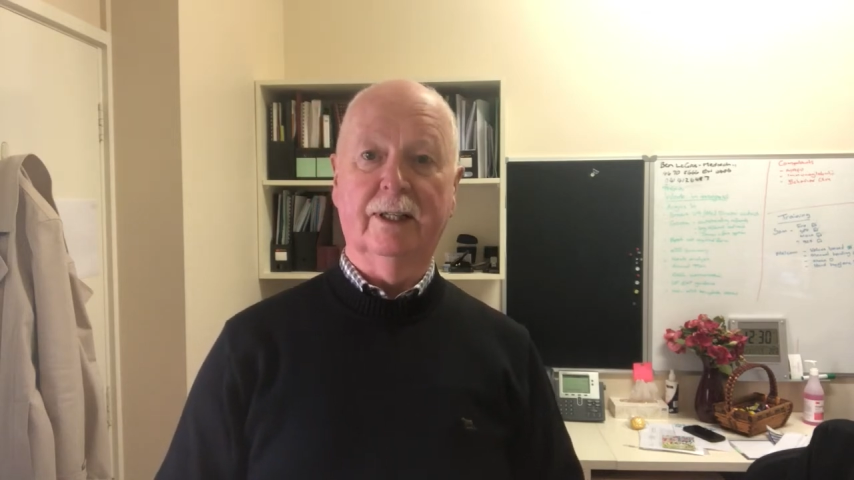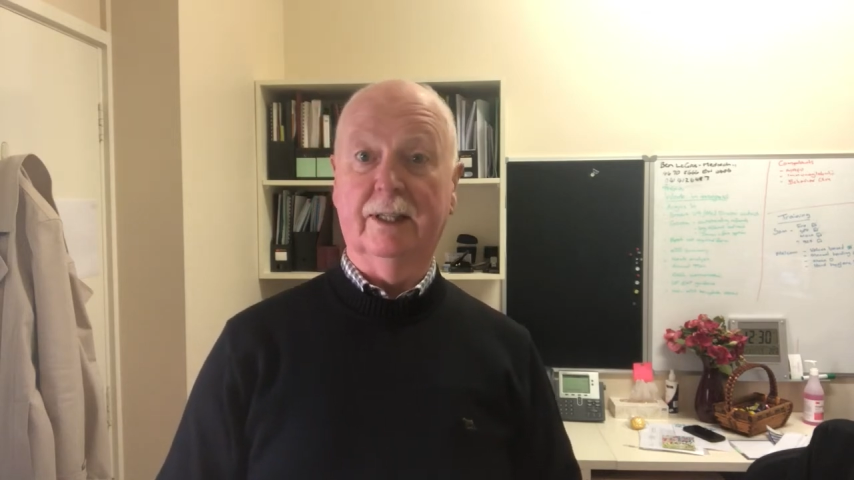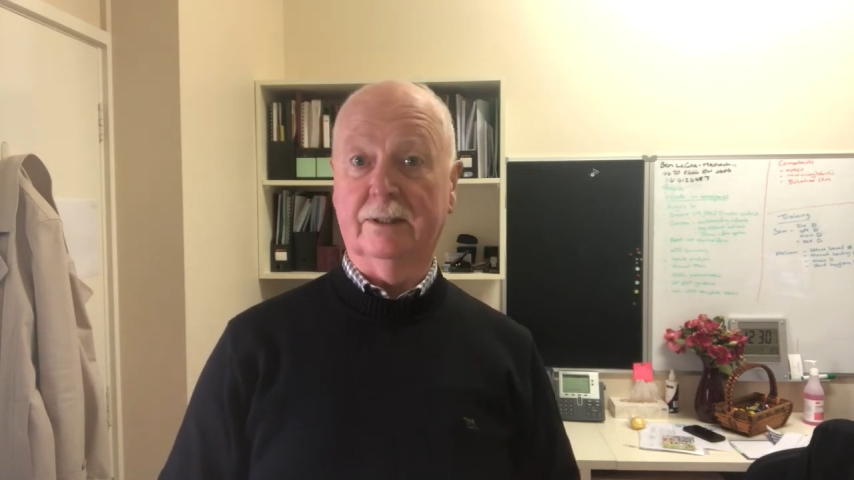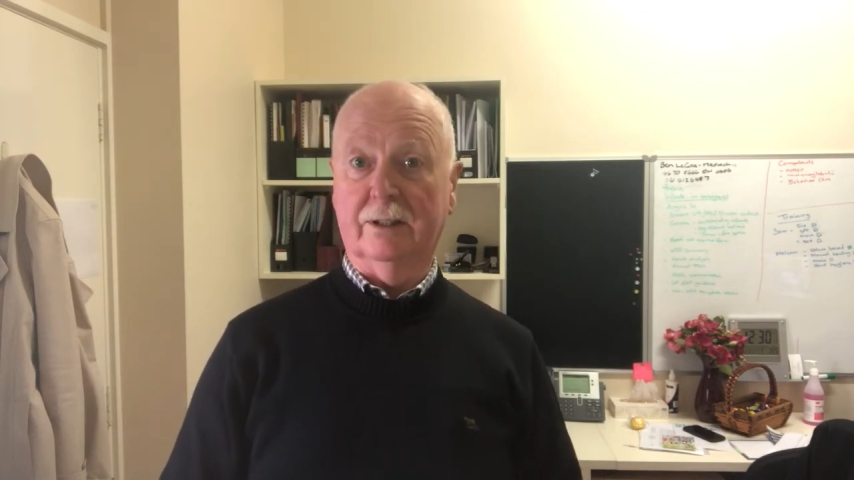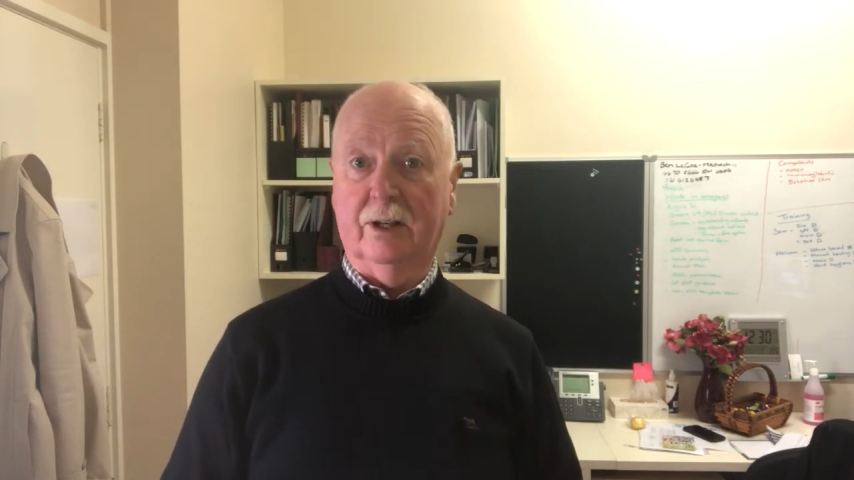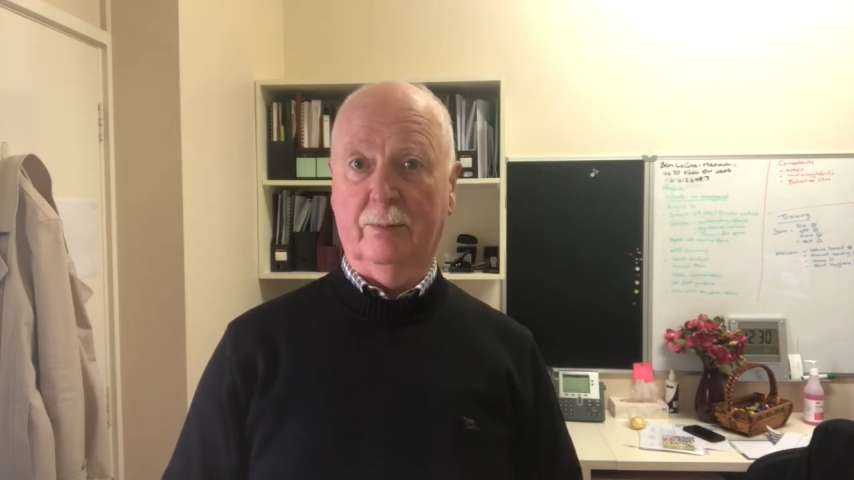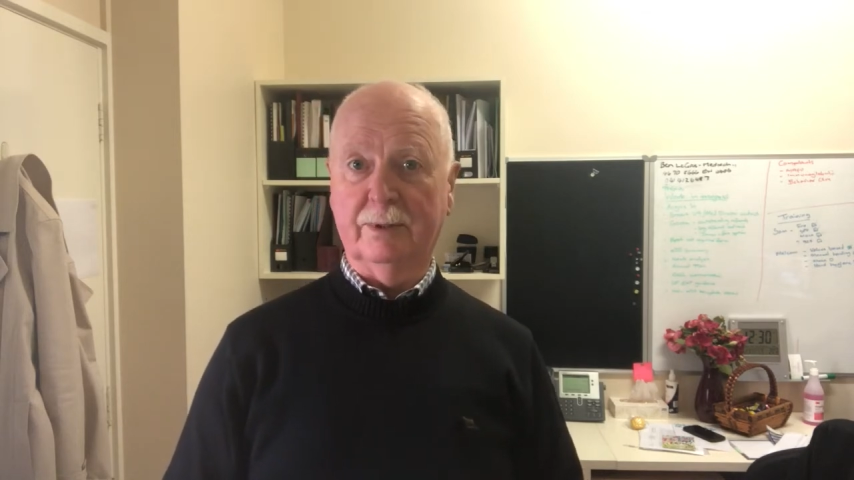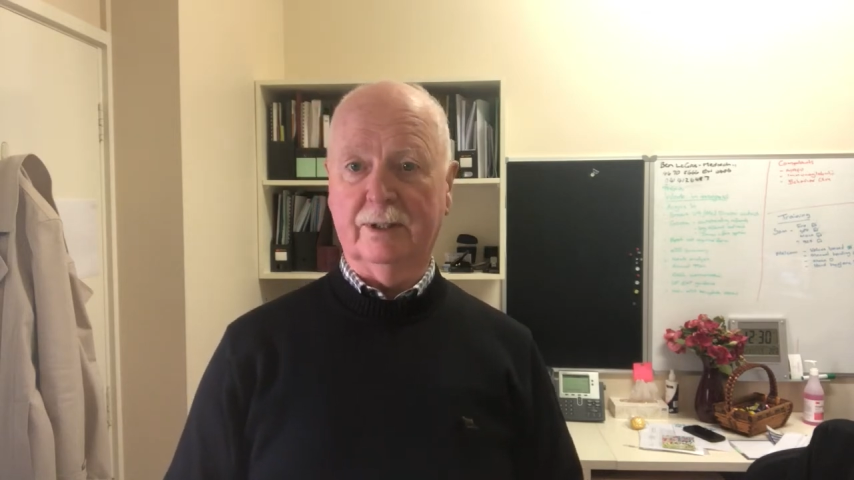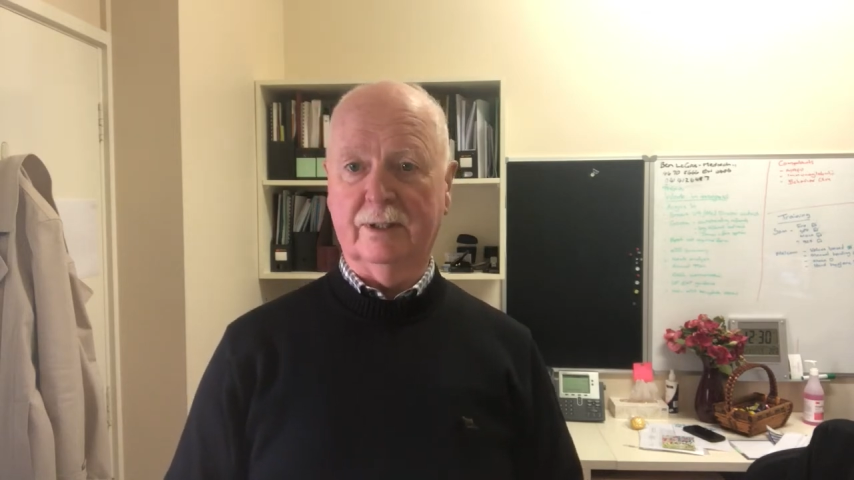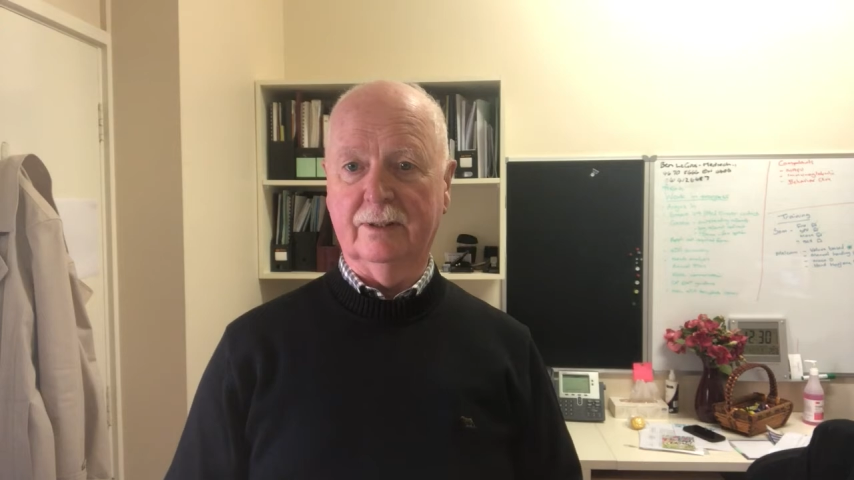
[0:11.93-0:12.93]
Is it the
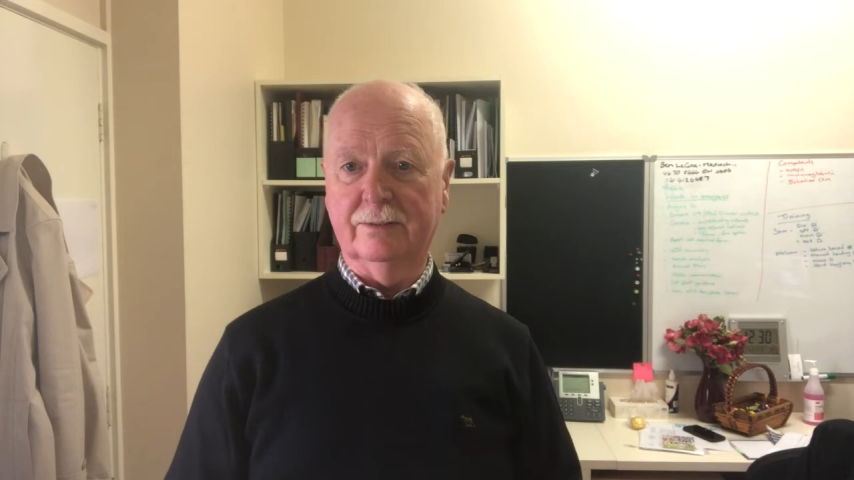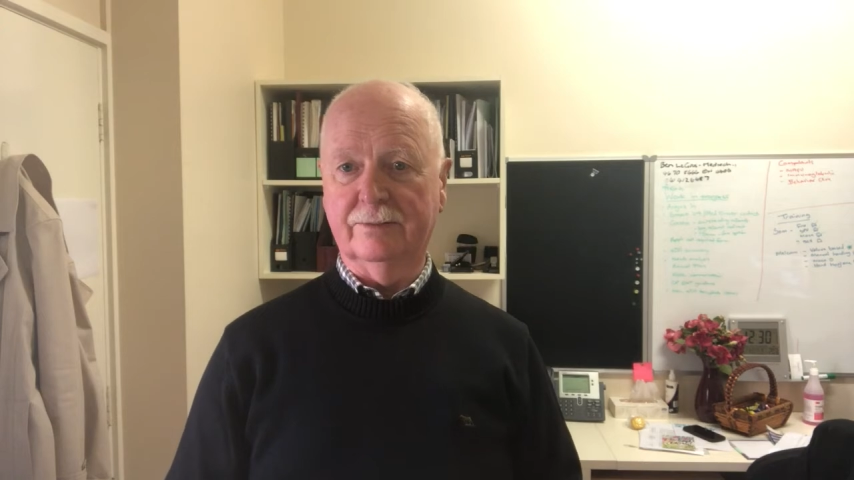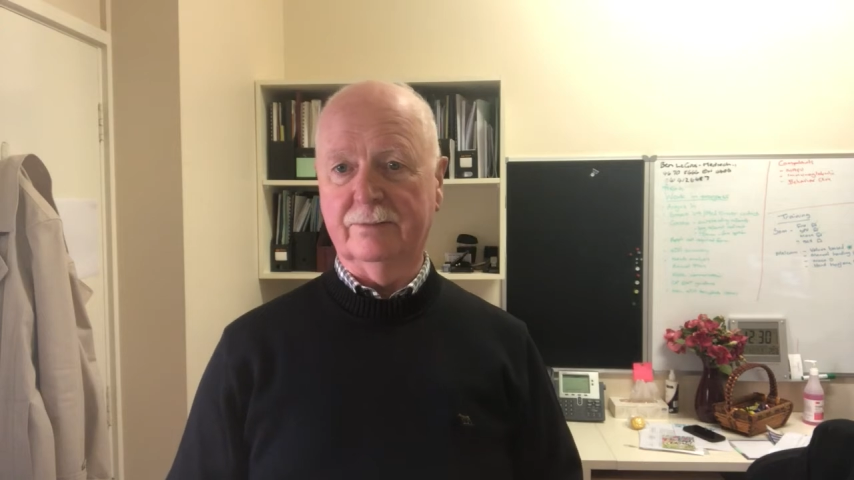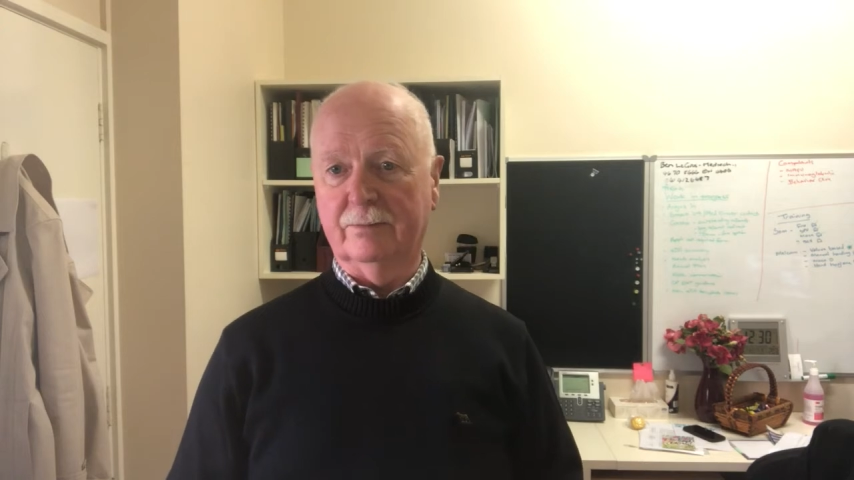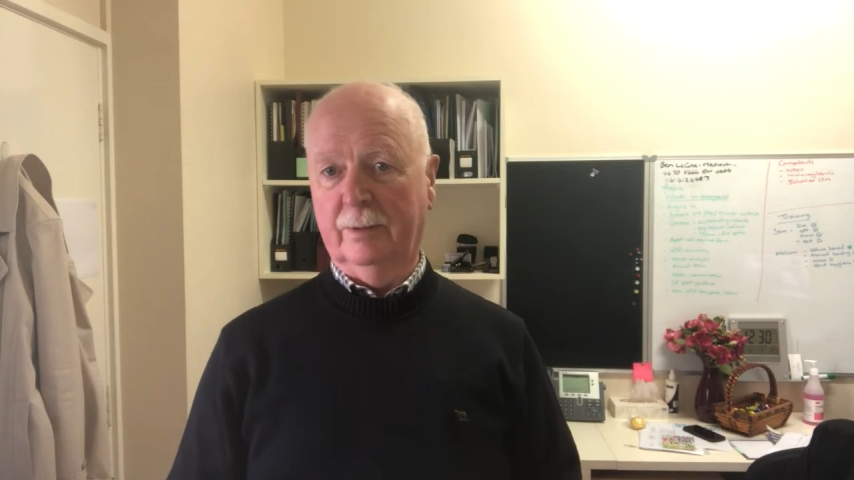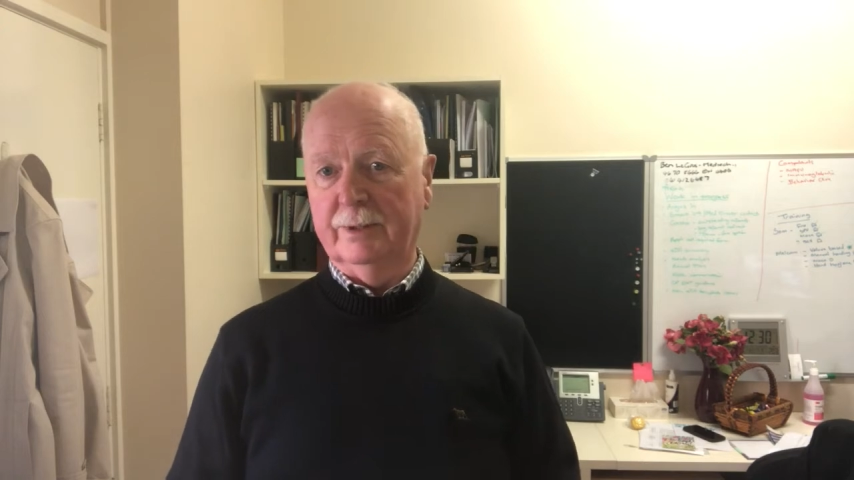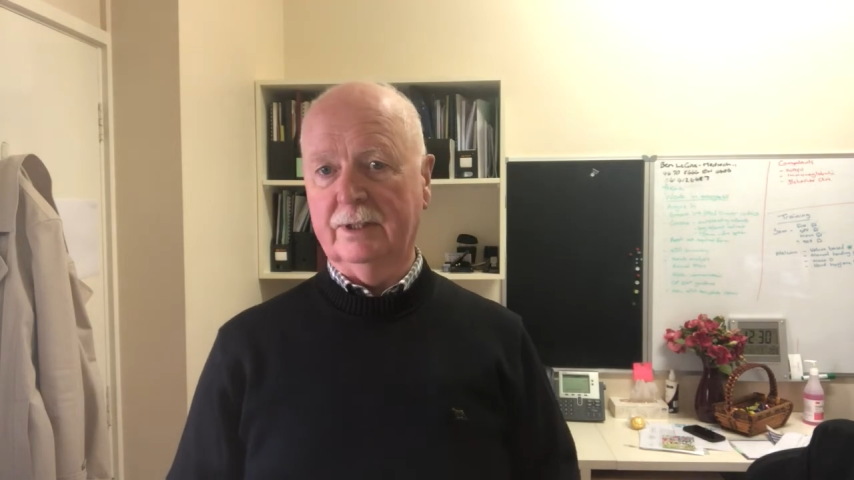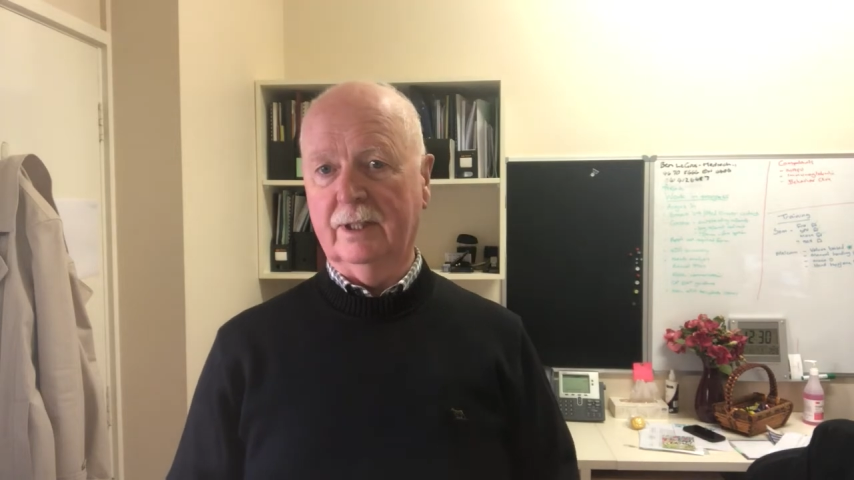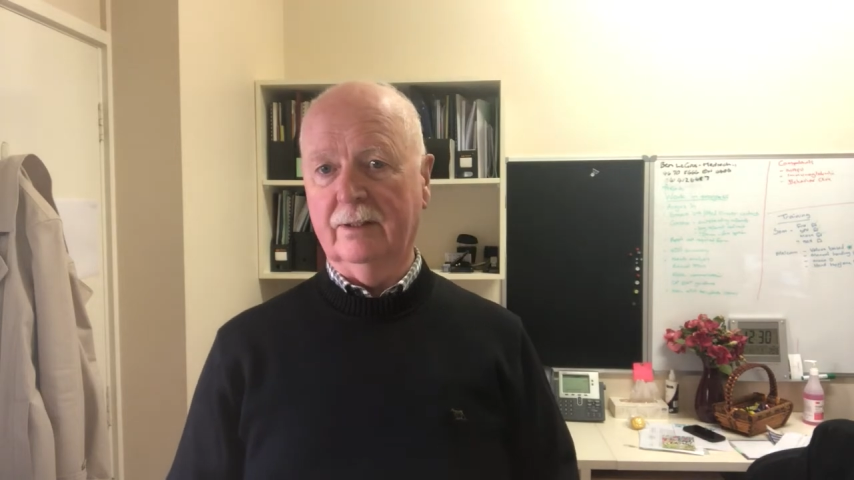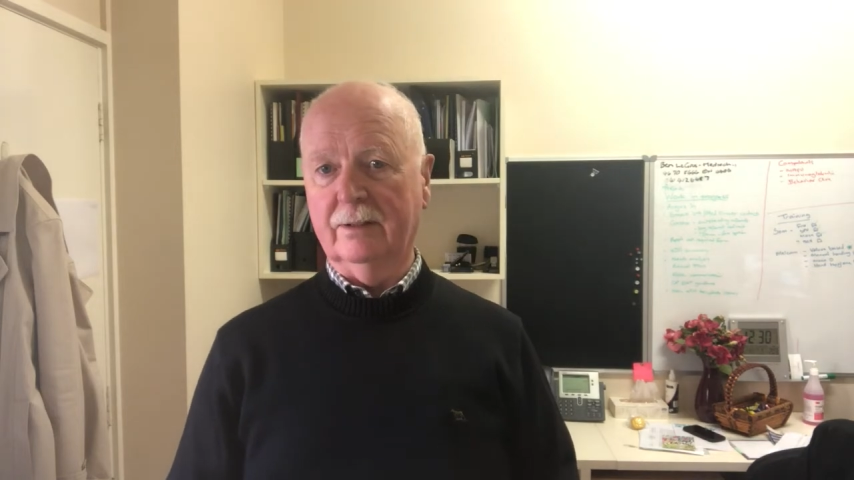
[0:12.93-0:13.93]
opposite of women's
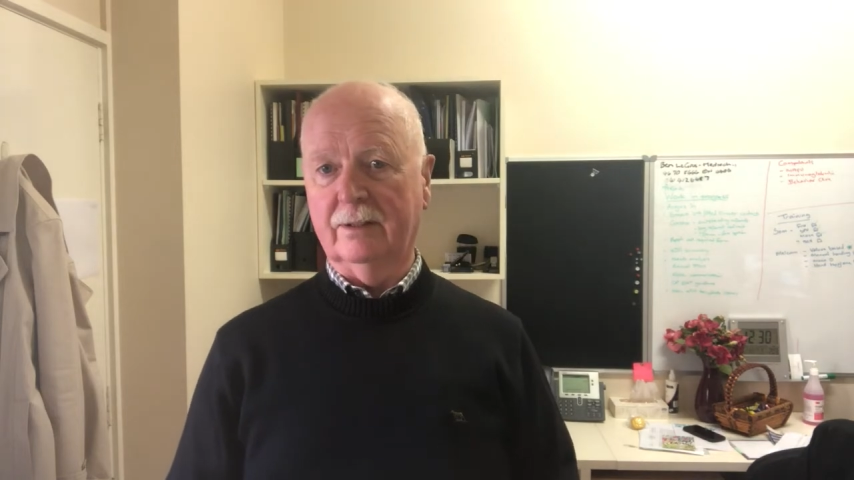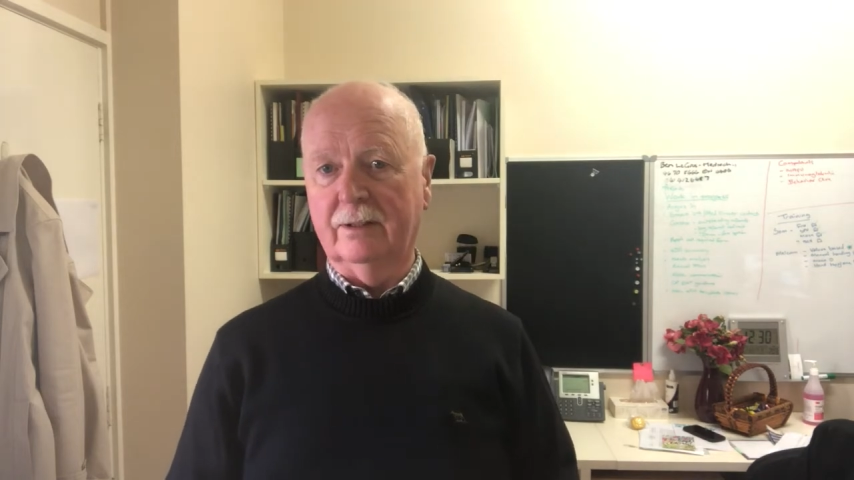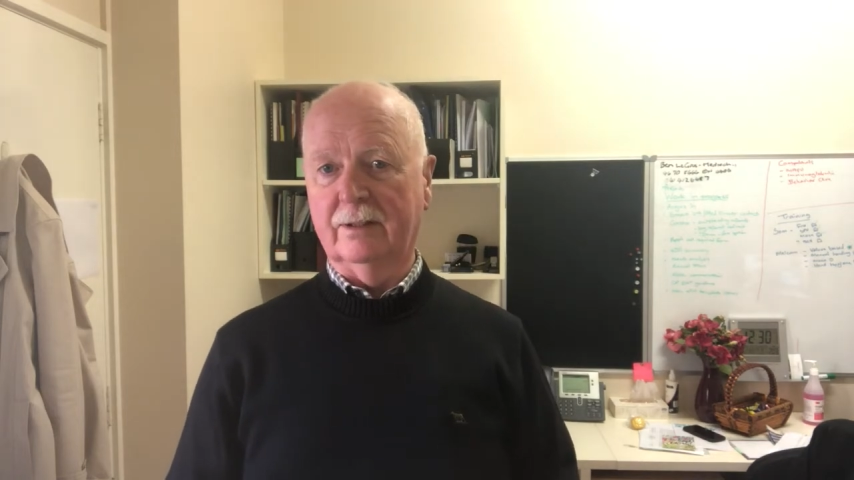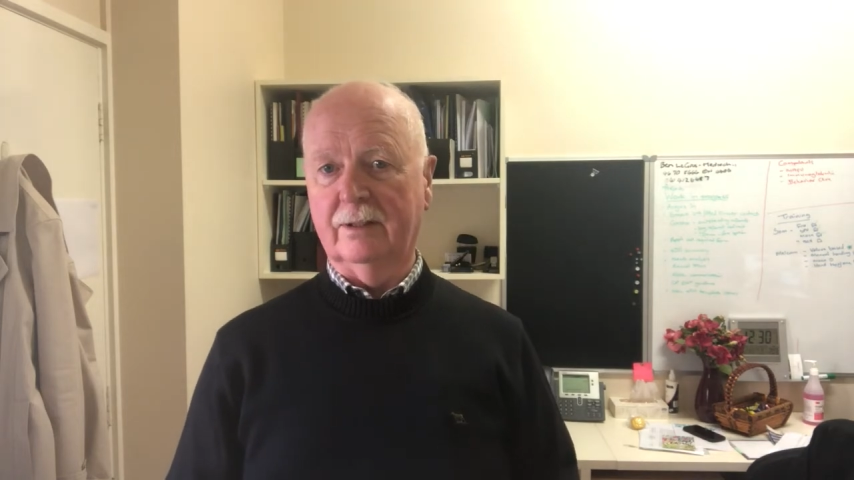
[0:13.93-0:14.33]
health?